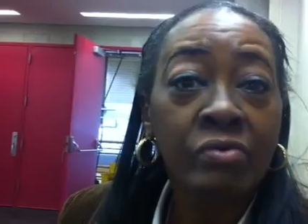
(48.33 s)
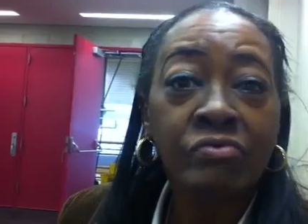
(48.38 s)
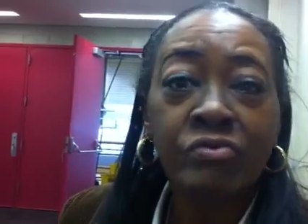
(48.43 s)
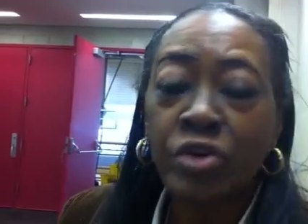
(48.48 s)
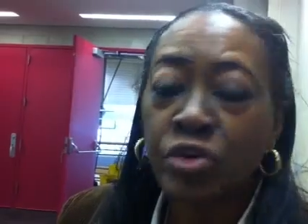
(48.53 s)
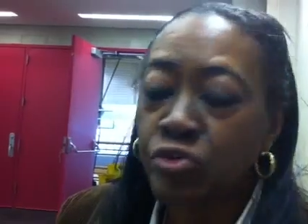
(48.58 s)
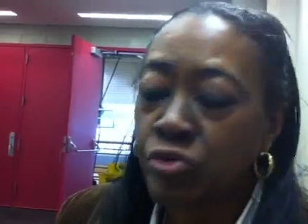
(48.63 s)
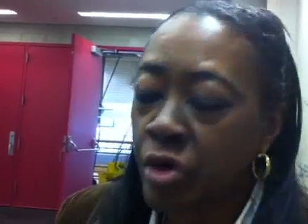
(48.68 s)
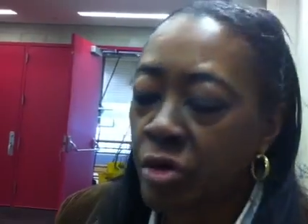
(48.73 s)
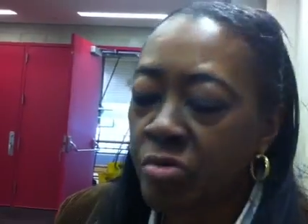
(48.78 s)

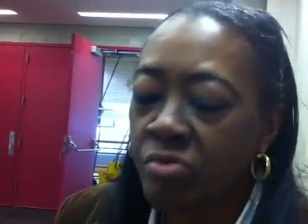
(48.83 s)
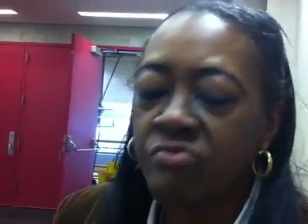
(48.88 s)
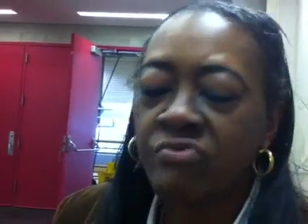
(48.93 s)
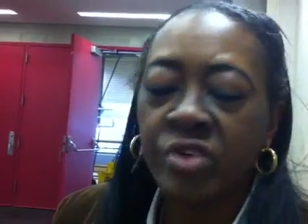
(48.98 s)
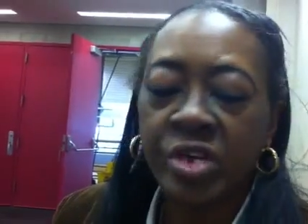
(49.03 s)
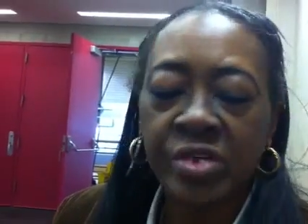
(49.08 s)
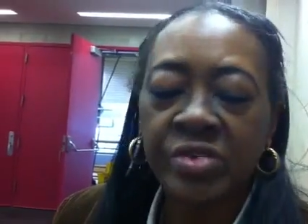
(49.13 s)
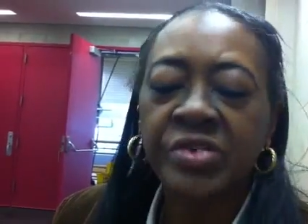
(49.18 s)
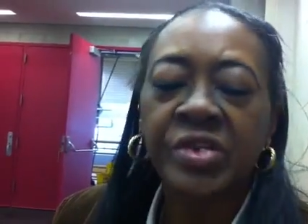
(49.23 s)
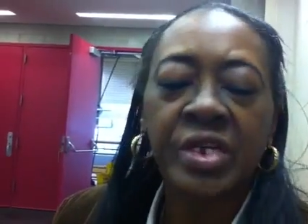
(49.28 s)
For no
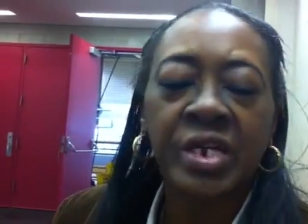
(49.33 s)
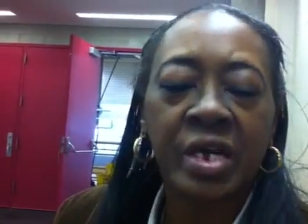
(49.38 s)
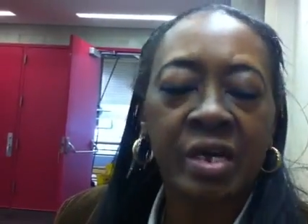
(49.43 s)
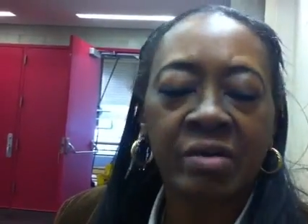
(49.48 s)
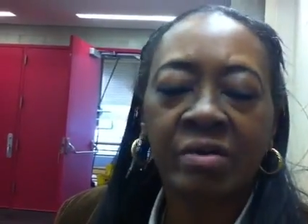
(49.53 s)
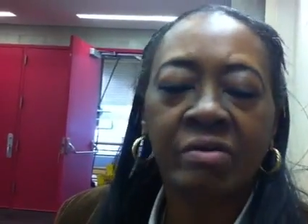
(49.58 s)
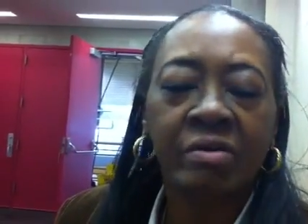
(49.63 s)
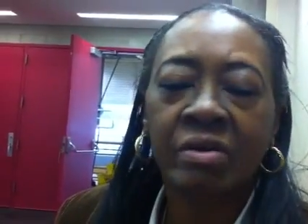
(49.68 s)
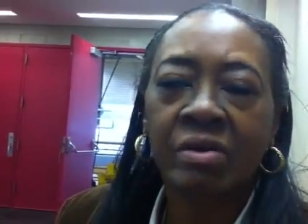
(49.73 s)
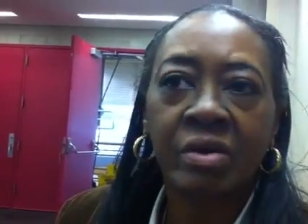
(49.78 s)
reason
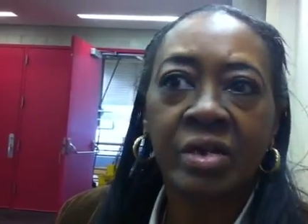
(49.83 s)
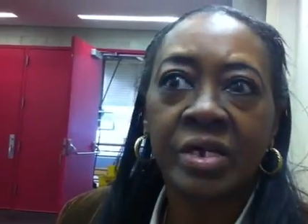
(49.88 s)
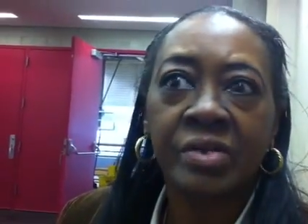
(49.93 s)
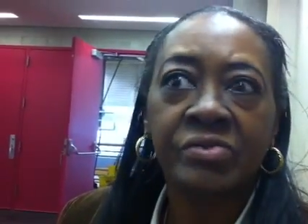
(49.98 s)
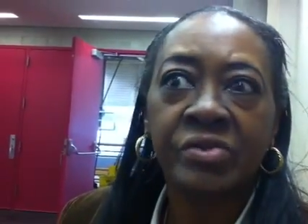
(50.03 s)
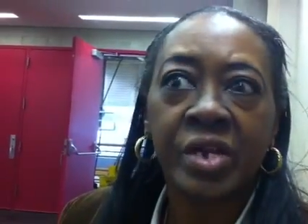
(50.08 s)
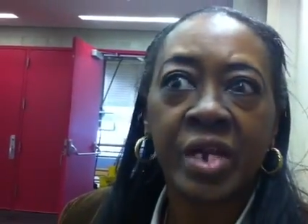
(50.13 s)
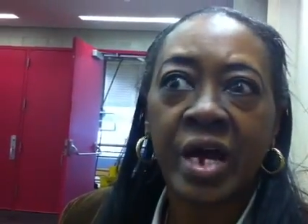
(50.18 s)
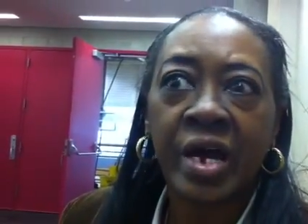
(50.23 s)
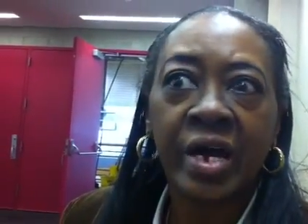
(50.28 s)
at all.
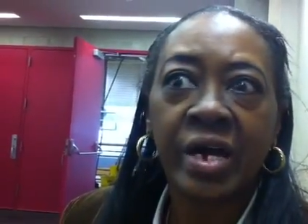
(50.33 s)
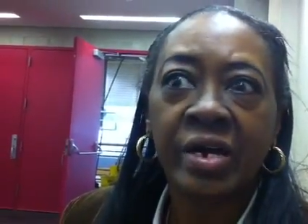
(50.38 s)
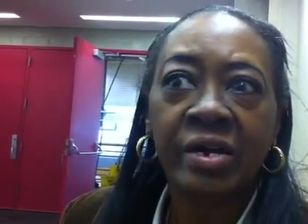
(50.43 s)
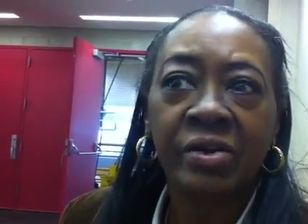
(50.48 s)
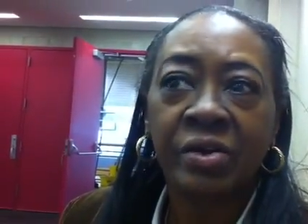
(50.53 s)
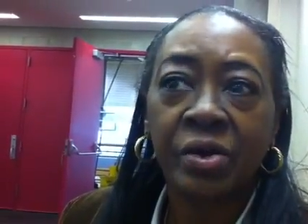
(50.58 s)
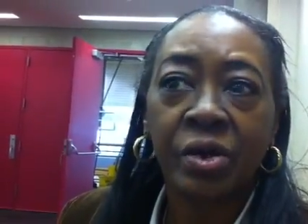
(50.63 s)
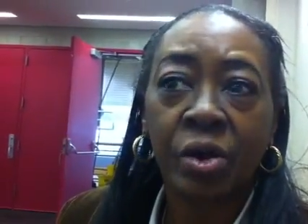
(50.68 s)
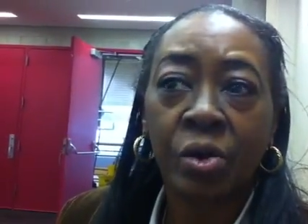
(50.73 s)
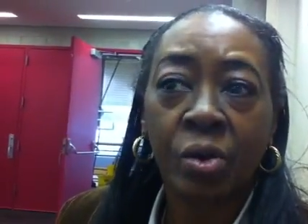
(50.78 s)
It's like,
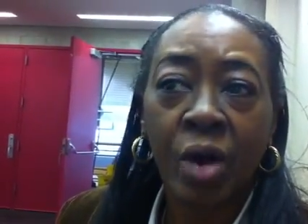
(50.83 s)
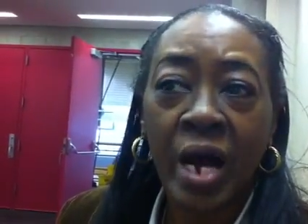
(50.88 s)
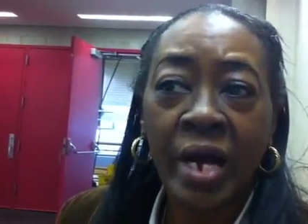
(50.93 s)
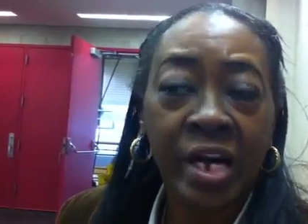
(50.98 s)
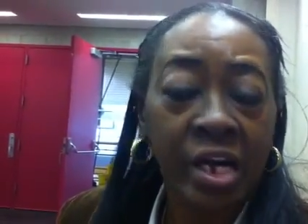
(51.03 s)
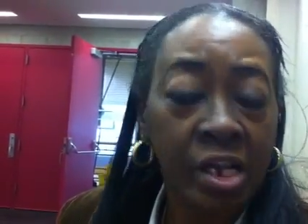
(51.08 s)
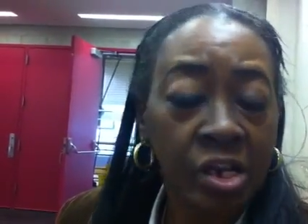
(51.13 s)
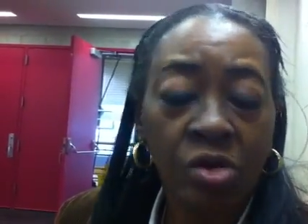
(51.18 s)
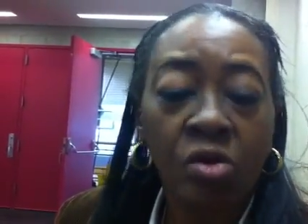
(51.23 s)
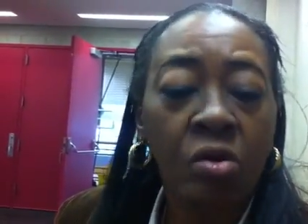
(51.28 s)
you know,
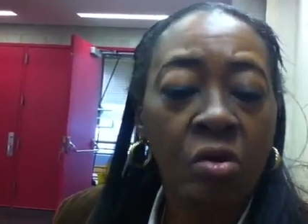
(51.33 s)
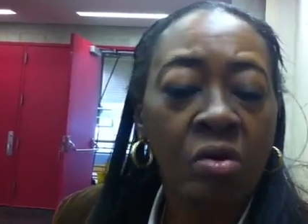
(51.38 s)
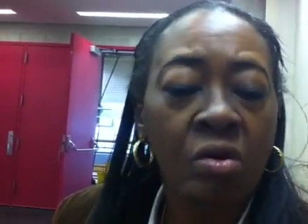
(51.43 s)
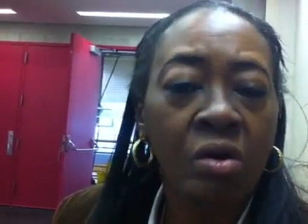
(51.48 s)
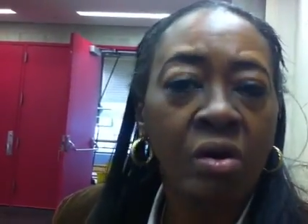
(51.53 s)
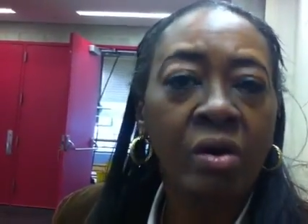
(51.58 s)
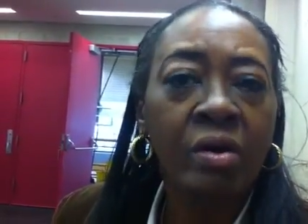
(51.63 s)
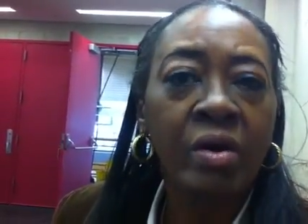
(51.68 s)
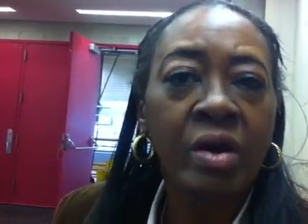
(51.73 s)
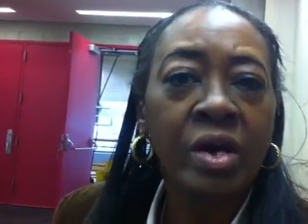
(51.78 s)
I get a
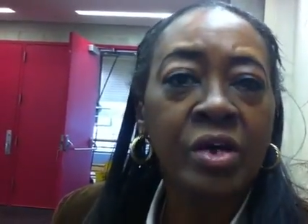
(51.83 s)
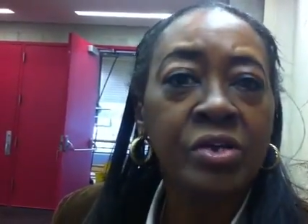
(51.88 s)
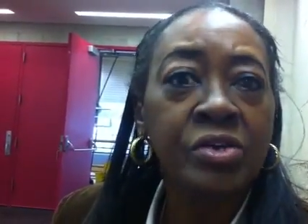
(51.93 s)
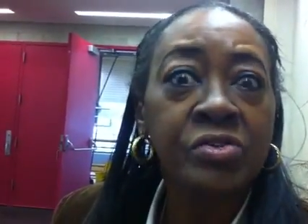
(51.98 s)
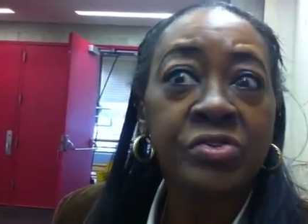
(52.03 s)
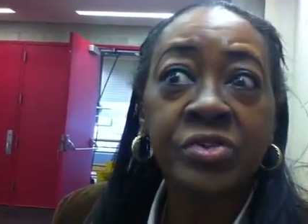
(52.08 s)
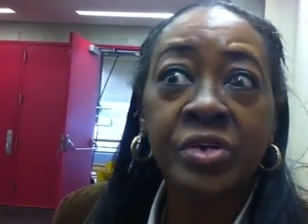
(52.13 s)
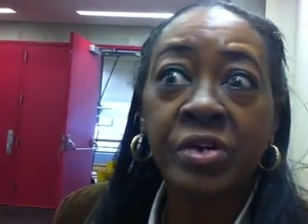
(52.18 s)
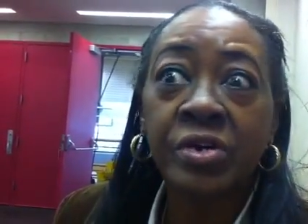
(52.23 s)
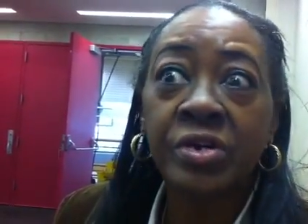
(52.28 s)
call.
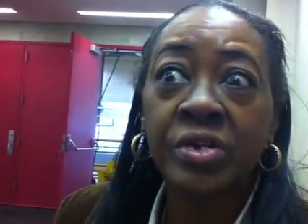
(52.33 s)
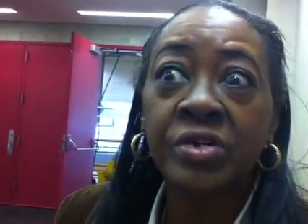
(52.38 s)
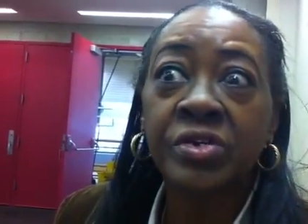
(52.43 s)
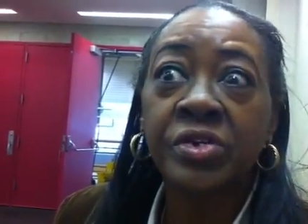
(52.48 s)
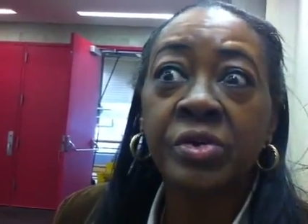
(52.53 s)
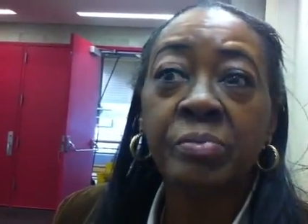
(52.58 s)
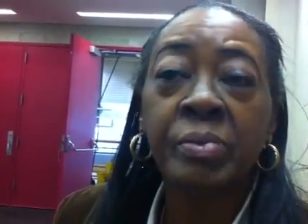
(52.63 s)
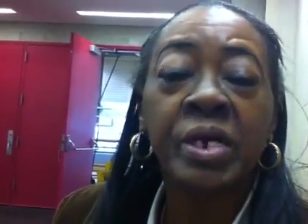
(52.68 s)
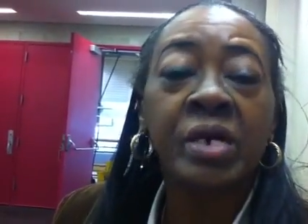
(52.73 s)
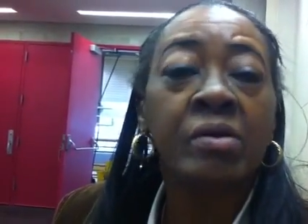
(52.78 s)
Your son
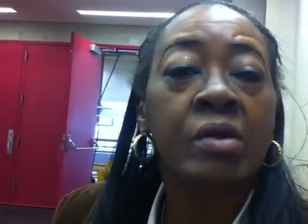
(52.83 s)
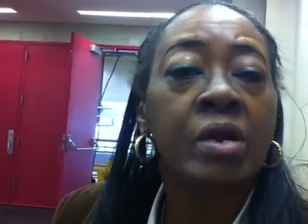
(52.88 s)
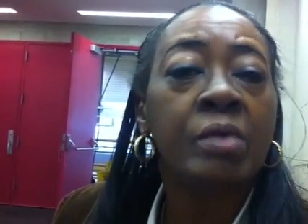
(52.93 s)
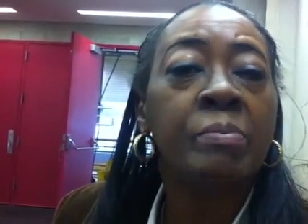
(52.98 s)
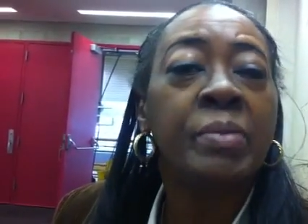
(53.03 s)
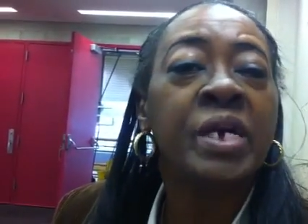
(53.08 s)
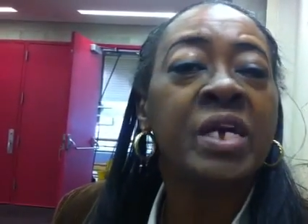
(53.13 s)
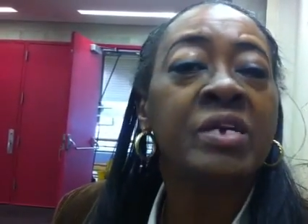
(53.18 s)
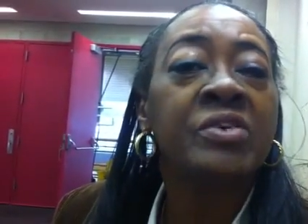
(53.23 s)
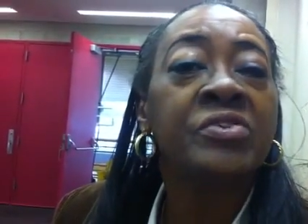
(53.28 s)
is up,
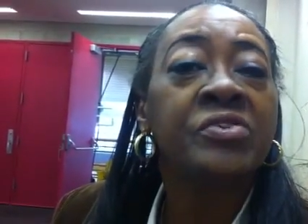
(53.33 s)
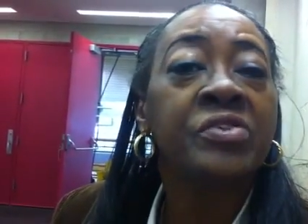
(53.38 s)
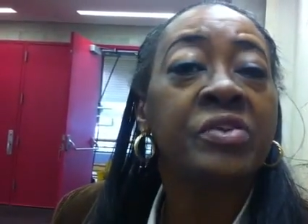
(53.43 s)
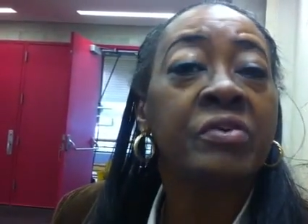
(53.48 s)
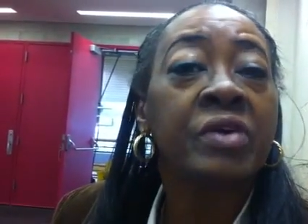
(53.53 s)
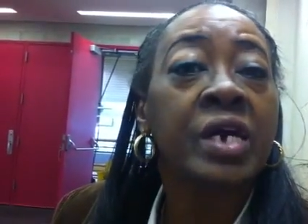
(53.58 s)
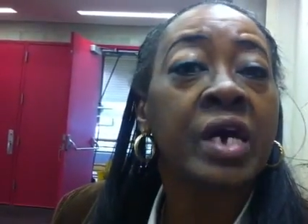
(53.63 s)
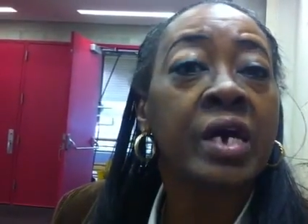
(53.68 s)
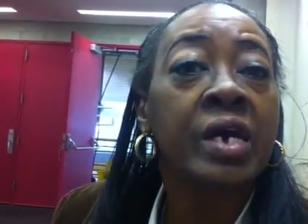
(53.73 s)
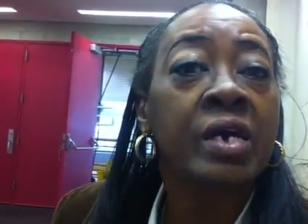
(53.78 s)
up against
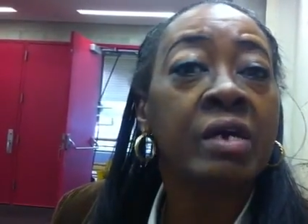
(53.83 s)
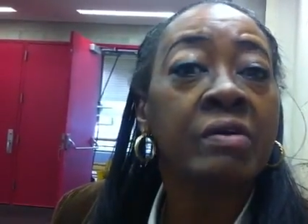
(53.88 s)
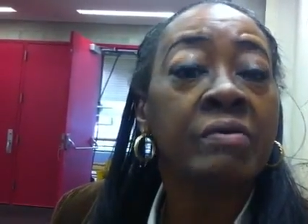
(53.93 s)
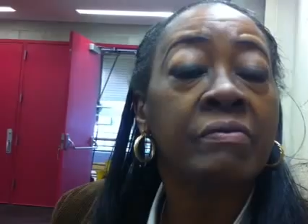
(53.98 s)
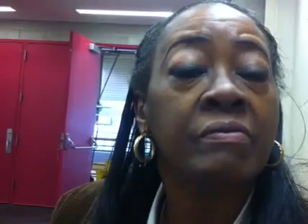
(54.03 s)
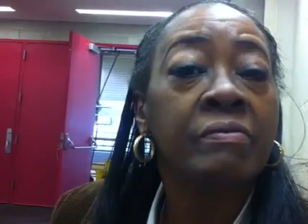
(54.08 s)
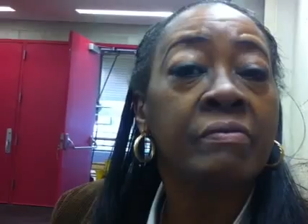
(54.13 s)
the gate.